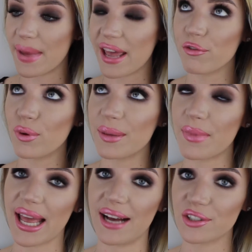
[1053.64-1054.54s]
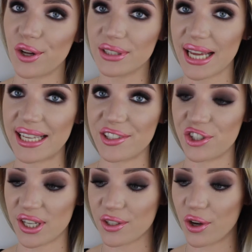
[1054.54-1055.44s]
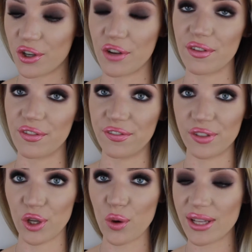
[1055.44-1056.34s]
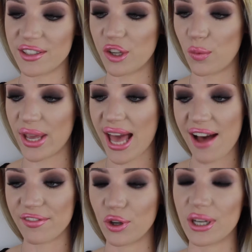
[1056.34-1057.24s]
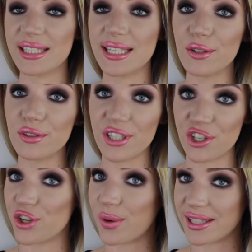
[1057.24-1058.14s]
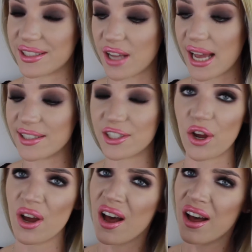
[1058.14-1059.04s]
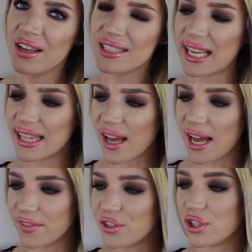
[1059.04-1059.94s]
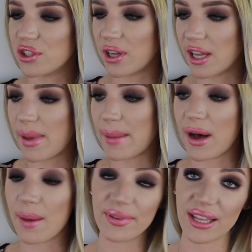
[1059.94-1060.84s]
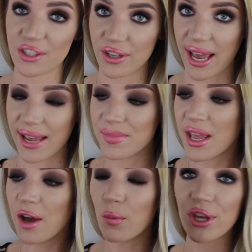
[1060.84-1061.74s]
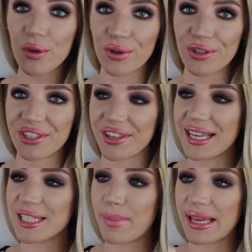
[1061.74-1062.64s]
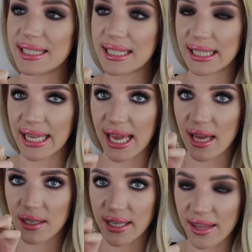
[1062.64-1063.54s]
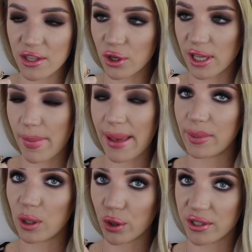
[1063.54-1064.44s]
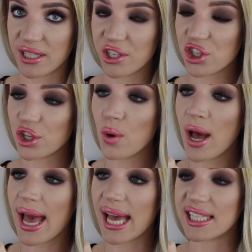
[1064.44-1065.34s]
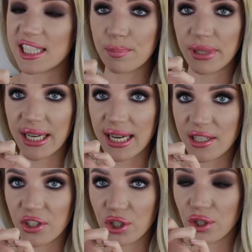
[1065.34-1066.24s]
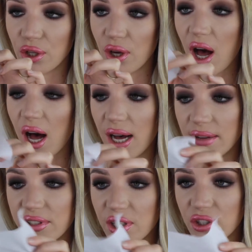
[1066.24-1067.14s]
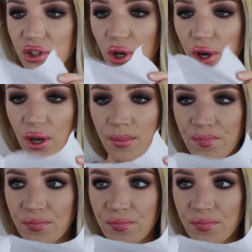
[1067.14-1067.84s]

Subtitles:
everyone in my household has just gotten over the flu, and so we have not a single tissue in sight, so sadly I have to use toilet paper, but that's okay. What you want to do is basically get the toilet paper or tissue and split it into halves. So